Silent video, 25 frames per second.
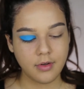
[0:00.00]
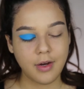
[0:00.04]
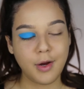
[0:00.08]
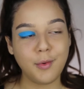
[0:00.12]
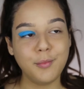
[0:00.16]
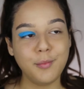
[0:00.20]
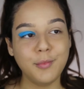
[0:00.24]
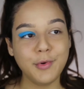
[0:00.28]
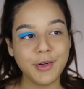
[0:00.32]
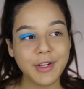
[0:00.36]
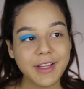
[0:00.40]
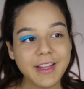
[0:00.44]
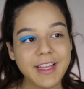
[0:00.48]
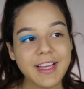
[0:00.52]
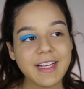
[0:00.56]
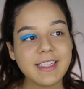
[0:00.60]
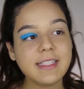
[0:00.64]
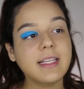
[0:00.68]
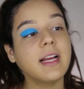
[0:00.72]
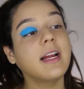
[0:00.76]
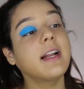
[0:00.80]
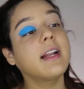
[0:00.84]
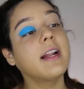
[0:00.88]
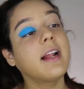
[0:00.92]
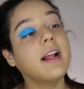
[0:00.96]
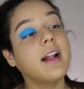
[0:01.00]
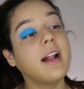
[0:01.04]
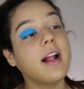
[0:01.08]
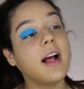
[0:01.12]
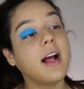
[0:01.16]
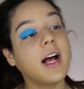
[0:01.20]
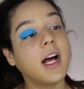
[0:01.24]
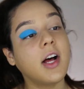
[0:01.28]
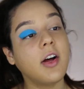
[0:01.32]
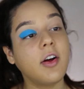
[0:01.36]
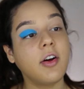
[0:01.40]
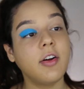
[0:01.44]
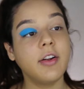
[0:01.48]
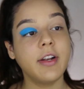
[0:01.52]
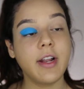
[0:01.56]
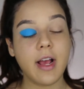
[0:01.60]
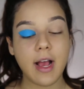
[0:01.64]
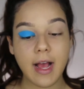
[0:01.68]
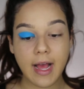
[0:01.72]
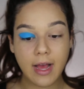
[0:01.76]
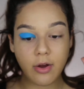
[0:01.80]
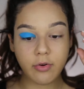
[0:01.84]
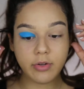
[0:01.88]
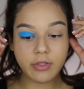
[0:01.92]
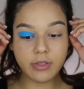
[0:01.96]
I'm really excited on
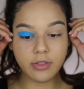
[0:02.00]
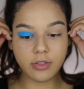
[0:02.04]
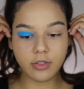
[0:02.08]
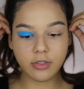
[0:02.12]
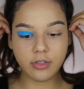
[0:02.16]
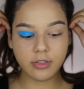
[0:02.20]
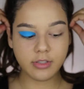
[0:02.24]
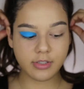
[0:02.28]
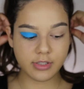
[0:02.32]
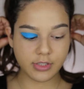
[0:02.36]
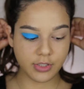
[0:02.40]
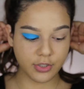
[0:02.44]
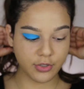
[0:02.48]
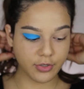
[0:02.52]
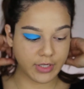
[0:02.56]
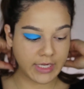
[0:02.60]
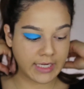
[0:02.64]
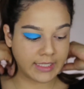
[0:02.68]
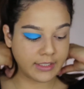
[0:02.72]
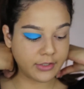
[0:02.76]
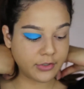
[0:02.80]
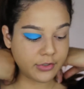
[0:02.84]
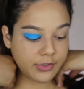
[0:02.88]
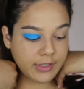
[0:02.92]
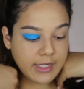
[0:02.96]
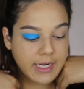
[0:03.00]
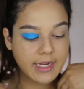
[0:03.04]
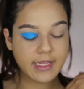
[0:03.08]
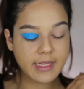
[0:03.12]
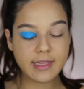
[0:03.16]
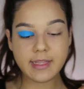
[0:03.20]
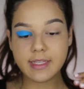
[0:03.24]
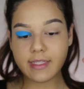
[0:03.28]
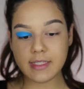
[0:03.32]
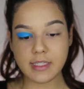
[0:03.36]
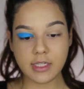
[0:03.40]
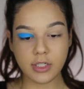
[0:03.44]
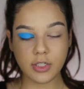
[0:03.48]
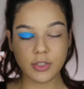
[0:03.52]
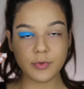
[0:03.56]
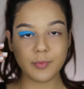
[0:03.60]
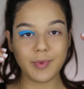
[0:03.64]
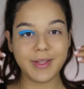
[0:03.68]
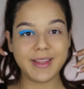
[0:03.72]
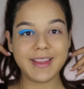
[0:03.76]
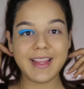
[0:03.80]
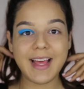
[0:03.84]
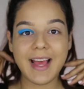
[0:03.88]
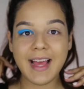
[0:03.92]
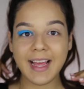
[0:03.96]
how it looks. You can create this look
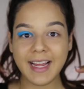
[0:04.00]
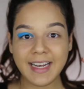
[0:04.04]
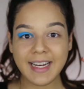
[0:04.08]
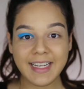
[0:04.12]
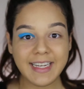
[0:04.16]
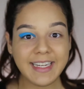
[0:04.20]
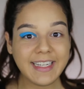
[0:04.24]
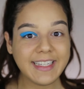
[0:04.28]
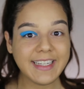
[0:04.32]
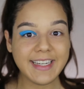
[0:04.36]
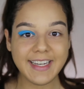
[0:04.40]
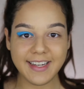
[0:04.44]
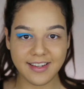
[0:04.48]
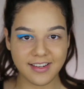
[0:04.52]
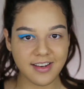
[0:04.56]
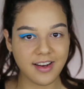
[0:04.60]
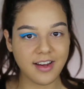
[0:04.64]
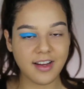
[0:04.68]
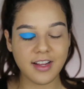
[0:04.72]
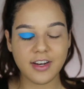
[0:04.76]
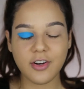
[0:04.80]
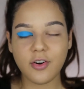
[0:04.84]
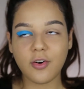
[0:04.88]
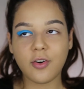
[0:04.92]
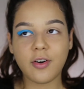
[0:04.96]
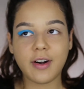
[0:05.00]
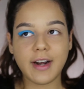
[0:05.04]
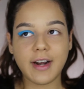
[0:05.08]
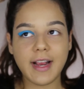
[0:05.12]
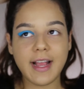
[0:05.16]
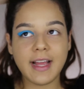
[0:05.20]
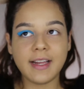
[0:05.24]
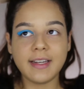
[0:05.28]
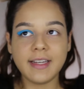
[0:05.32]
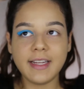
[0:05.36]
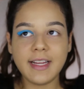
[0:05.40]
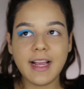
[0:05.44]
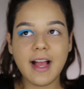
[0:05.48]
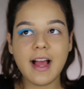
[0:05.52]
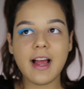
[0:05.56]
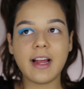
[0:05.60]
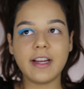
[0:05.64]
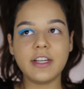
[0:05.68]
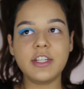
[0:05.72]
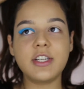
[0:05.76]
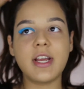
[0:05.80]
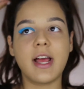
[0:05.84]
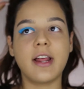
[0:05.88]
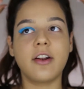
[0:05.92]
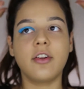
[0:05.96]
with any neon or any
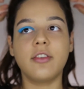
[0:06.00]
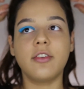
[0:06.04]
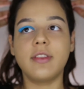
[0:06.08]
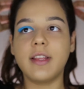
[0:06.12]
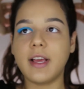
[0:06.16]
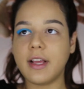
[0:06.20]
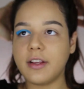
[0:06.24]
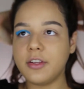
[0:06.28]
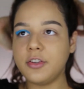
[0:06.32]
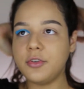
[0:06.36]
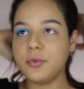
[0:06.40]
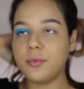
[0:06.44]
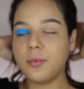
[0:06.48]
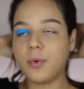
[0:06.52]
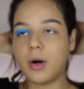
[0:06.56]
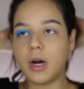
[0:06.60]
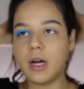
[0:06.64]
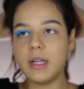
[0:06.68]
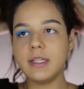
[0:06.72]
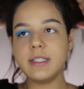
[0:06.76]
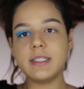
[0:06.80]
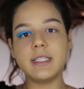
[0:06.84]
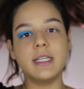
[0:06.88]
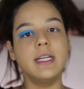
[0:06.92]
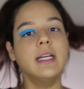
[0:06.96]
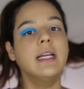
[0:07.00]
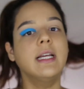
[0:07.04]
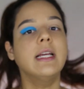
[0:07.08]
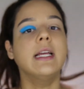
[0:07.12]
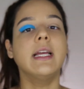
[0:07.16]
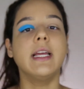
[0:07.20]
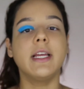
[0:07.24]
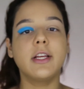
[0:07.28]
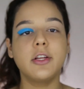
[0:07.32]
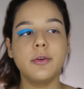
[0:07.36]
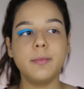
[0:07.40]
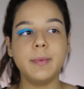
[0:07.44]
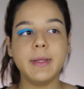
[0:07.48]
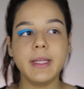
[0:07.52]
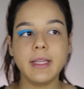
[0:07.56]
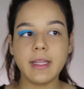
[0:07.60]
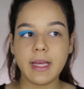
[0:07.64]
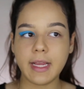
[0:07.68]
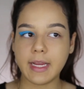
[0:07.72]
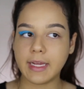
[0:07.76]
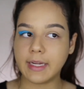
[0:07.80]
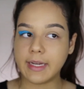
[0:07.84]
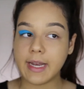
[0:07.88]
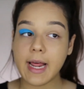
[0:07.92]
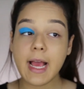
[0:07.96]
eyeshadow that you want. It could be
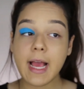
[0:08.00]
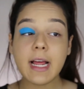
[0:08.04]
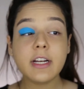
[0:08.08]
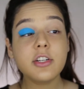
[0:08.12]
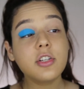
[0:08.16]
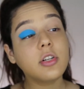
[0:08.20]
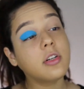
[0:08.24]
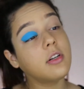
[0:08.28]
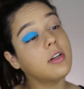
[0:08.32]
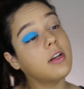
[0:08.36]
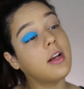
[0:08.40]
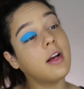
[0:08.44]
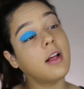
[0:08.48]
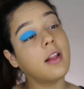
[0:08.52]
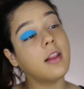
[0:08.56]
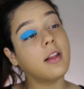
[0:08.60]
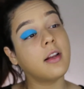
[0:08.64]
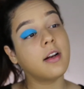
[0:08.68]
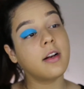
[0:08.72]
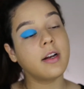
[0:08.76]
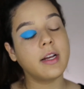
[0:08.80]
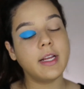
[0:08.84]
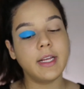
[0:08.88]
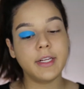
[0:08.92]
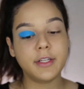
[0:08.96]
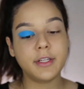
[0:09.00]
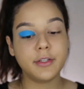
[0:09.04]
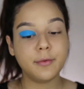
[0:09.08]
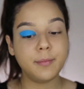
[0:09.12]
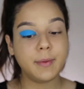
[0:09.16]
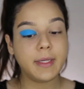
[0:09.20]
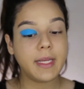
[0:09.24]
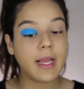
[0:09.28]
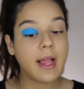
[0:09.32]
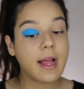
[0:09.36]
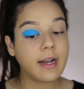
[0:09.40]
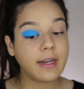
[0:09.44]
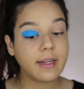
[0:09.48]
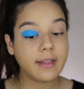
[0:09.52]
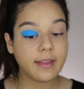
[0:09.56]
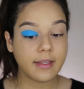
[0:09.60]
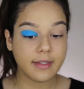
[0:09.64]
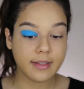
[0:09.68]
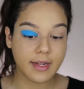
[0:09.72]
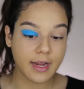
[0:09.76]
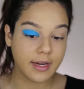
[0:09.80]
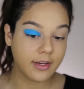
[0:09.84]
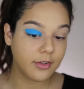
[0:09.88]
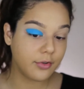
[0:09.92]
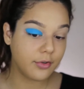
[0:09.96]
like a natural color. It could be anything
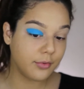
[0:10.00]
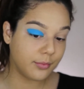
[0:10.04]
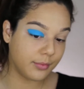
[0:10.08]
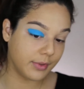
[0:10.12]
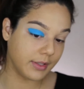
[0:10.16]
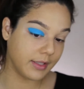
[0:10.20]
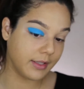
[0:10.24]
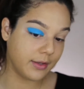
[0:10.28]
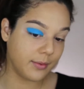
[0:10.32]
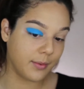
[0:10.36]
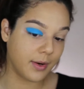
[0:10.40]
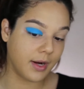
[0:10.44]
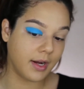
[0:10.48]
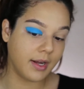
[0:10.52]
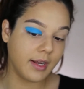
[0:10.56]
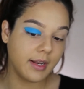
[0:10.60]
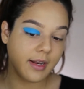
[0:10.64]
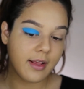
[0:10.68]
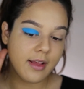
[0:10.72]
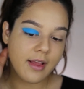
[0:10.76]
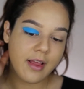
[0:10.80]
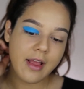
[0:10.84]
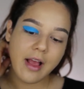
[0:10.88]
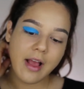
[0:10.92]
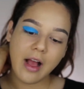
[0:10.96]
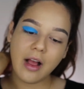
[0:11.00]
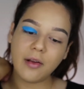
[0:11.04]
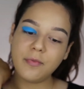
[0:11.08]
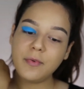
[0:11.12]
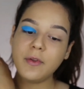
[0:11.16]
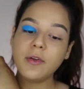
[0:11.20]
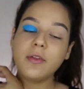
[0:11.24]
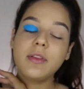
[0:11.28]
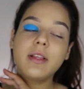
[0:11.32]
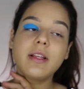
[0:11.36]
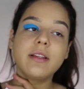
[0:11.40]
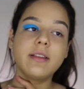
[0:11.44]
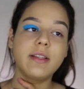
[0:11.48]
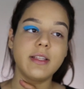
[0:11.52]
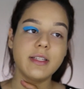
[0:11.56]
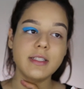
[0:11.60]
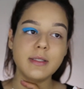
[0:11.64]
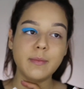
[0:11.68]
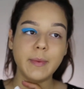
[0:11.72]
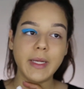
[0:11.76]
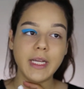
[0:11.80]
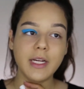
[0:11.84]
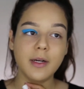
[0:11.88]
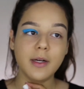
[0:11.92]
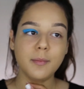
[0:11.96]
that you really want. I feel that this
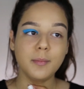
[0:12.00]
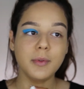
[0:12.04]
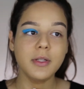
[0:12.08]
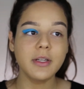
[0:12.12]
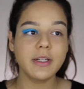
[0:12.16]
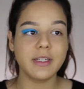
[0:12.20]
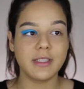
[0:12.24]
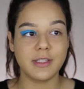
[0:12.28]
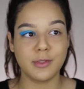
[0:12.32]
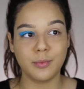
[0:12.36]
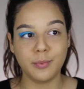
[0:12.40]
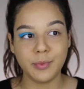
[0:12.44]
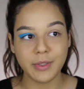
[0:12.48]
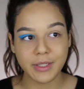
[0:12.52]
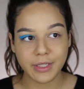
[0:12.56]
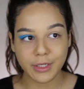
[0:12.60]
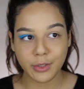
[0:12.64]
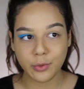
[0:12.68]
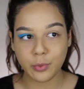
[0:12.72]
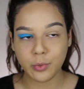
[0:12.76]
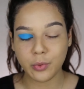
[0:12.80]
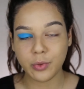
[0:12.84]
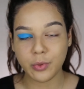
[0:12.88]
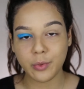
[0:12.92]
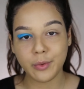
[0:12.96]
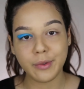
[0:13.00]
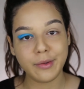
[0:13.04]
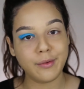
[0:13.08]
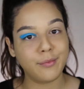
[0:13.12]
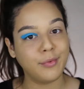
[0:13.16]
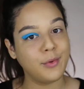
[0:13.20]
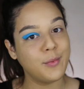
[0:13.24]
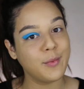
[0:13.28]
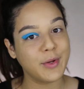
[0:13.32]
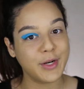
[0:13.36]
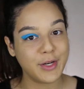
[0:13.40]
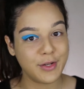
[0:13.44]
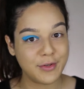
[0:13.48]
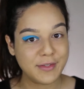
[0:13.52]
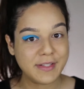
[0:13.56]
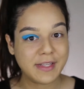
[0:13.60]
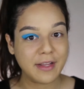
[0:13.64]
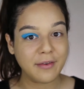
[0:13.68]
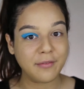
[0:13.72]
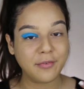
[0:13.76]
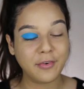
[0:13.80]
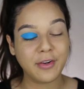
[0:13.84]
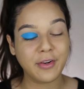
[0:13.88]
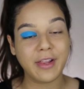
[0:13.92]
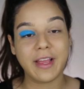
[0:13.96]
makeup look, it's really cool if you want to use
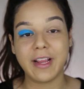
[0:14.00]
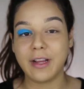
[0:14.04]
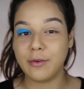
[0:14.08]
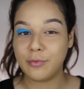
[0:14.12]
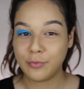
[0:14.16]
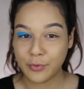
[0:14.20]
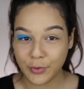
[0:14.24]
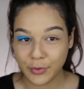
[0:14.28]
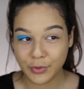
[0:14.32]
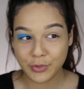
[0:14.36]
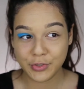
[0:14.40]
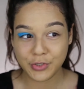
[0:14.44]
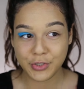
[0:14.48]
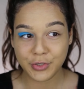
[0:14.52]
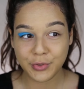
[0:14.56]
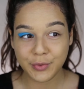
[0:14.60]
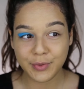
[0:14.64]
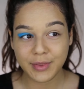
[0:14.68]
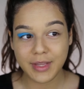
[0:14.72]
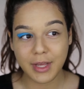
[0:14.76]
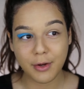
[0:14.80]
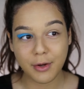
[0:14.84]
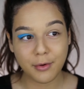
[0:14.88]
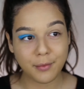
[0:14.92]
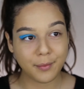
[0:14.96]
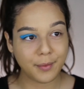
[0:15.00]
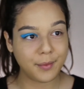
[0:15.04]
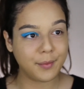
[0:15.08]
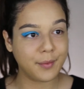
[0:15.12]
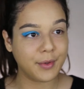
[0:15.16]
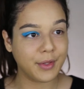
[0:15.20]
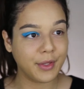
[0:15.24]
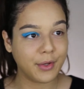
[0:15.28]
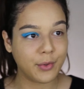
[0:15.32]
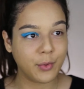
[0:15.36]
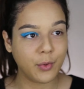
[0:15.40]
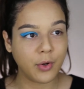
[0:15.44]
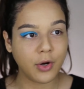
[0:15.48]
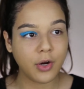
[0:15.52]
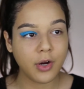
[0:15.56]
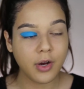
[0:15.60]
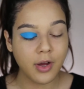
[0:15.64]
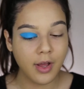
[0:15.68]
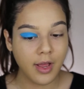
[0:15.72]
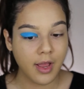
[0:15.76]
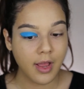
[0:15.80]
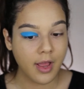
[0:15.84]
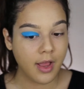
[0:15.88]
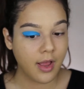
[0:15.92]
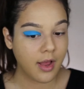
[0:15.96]
it for like a photo shoot. That would be really cool.
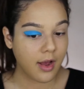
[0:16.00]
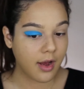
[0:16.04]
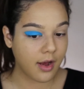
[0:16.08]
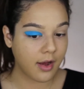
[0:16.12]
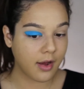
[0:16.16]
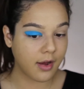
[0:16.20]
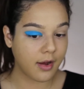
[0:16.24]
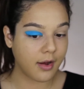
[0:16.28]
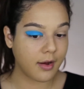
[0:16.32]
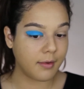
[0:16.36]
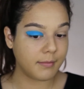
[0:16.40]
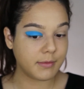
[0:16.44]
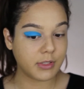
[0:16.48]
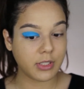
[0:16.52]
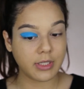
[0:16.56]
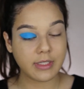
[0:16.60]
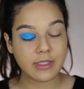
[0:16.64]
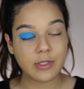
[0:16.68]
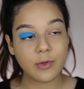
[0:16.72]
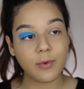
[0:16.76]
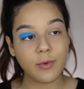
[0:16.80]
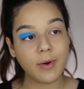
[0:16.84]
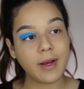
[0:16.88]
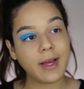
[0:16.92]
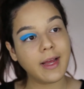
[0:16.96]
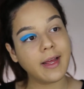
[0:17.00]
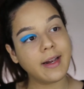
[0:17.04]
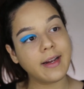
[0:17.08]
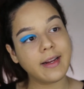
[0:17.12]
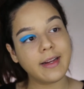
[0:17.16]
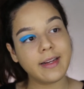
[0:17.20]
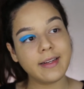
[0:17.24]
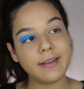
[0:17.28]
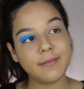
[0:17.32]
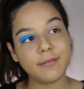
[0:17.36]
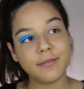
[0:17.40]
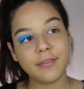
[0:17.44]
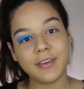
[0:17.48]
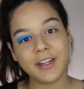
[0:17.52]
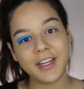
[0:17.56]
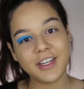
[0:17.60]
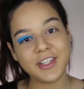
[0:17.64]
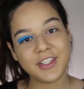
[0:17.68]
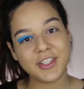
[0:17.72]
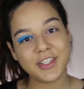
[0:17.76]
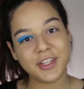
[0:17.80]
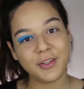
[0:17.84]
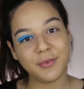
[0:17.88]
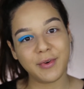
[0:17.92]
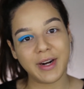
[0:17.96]
So let's go ahead and
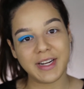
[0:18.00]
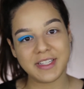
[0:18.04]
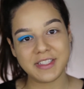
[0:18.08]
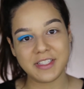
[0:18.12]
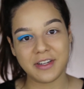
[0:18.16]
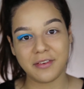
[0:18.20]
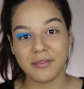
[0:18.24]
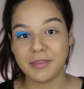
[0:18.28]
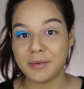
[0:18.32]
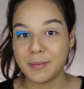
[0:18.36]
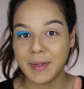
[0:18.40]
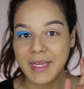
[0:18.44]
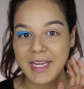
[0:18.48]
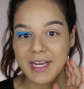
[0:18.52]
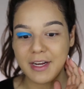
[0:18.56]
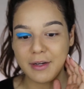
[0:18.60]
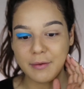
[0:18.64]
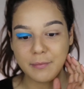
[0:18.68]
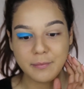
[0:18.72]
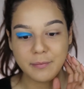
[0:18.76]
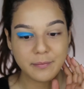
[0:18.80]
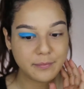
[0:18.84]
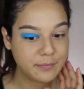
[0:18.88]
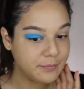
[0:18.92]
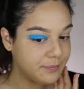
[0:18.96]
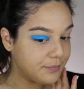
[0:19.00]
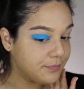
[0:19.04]
finish the rest of the makeup.